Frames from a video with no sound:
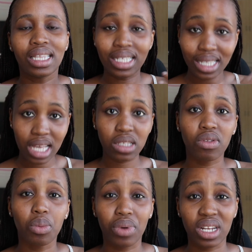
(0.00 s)
the size
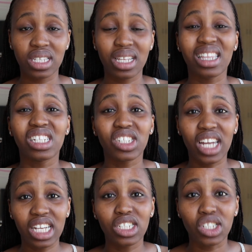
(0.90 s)
of the breast and the
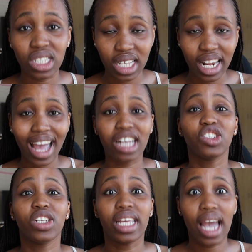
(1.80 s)
changes that
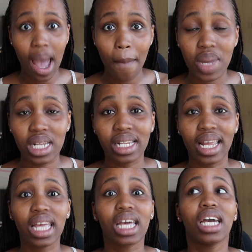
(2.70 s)
actually happened.
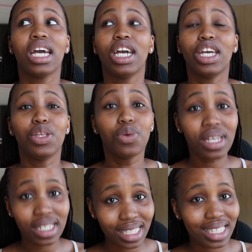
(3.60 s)
Like you
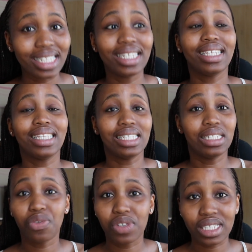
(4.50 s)
can see the
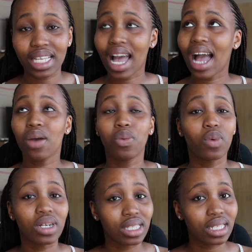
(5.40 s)
difference. Like I
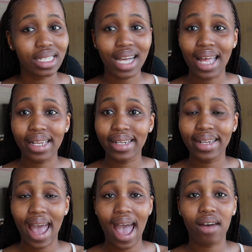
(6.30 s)

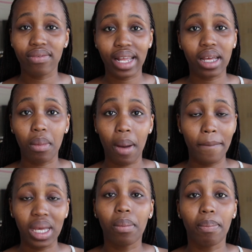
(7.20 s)
didn't have like a
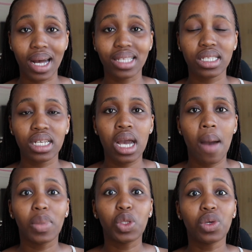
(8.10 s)
big bust,
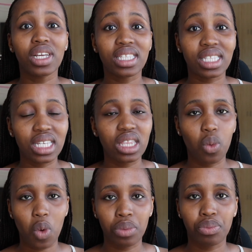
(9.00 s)
but you can see the
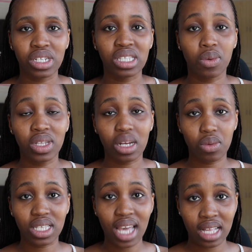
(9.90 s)
one breast, the one that
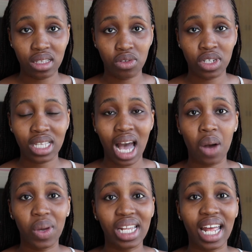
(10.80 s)
was cancerous,
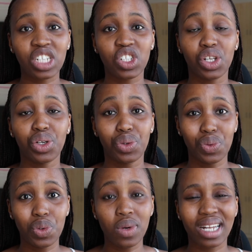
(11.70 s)
how it actually
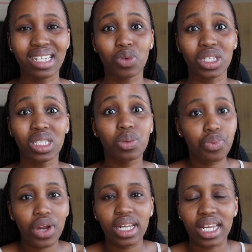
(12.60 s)
grew and it was
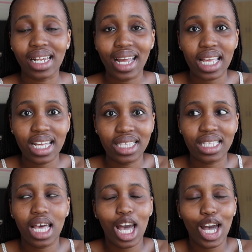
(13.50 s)
spreading. Like it's